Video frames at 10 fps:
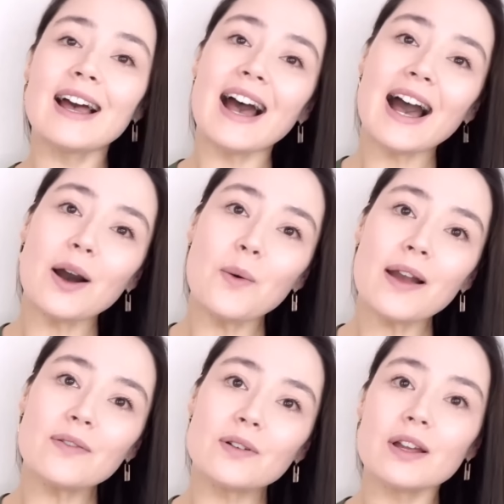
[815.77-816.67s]

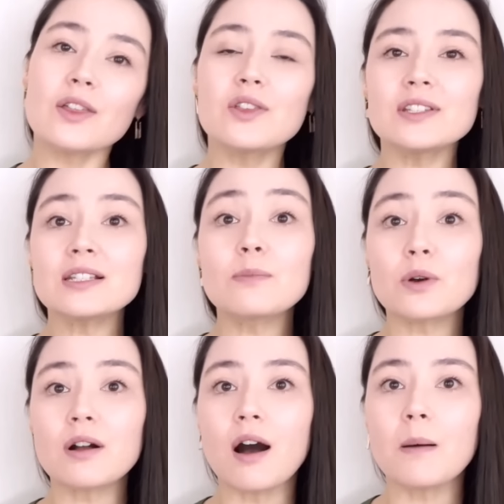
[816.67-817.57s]
However, this is more
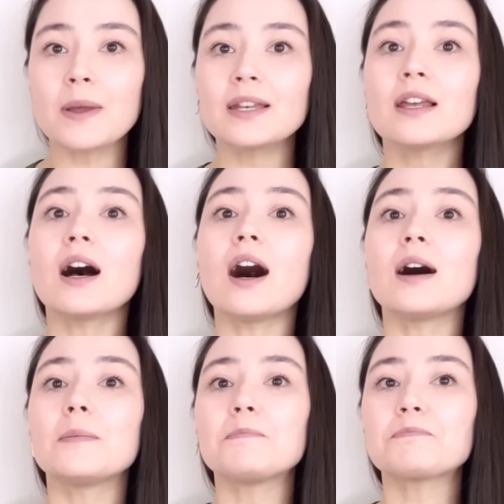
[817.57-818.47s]
common
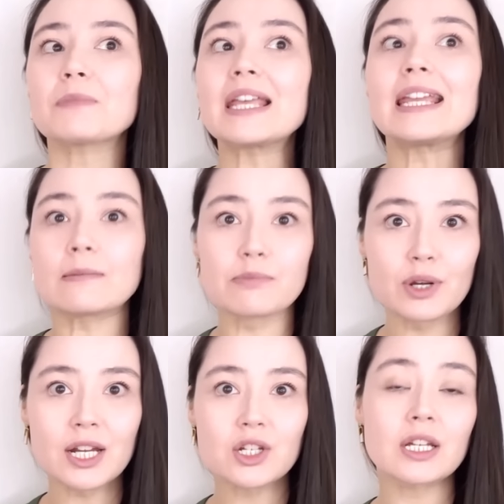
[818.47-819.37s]
in
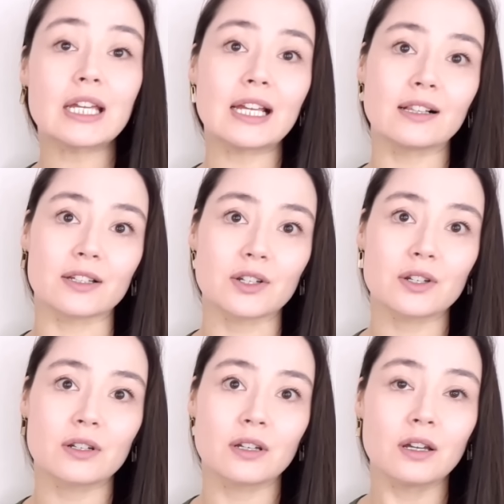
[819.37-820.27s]
British English.
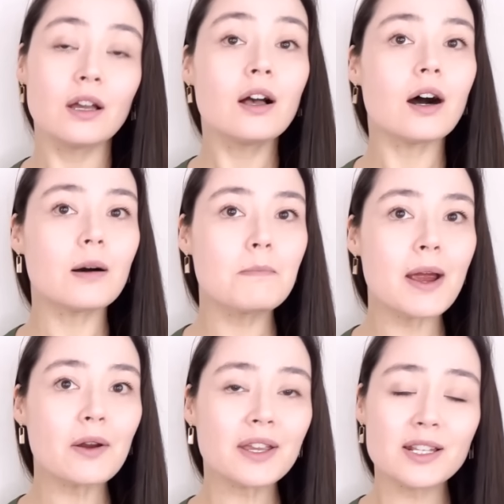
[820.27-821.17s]

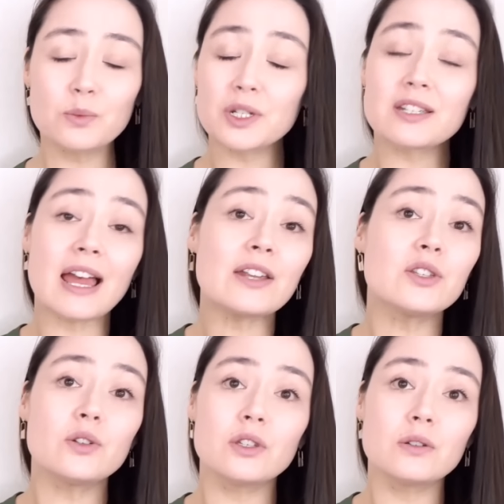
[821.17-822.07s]
Americans would tend
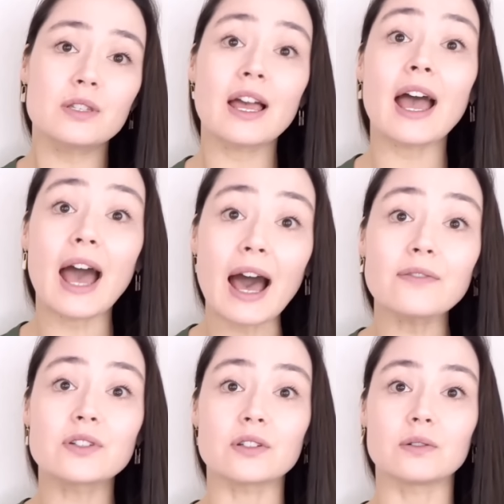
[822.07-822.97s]
to use
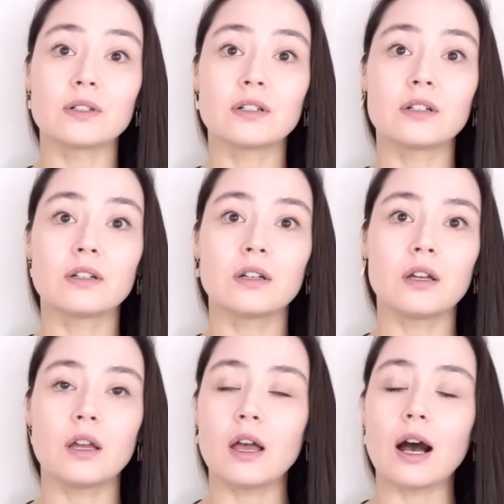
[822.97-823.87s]
have to.
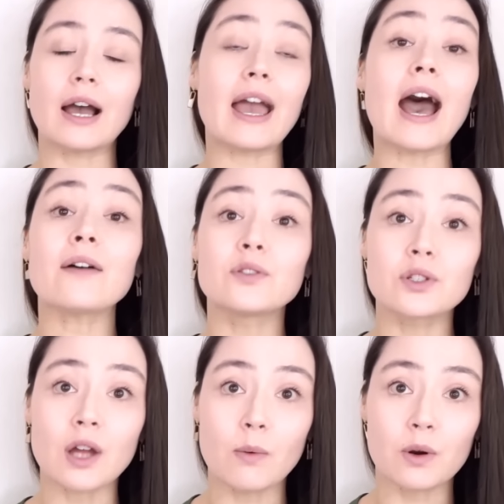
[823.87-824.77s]
I have to
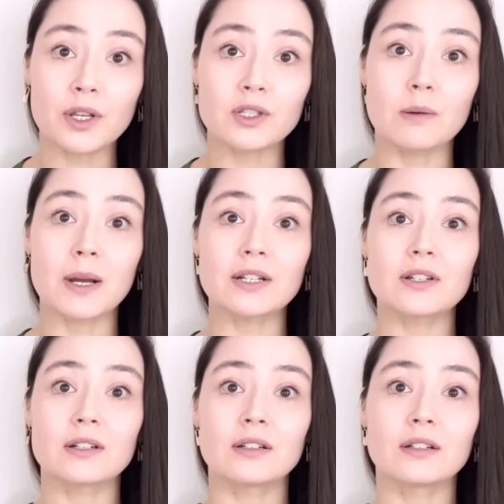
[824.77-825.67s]
stop worrying so much.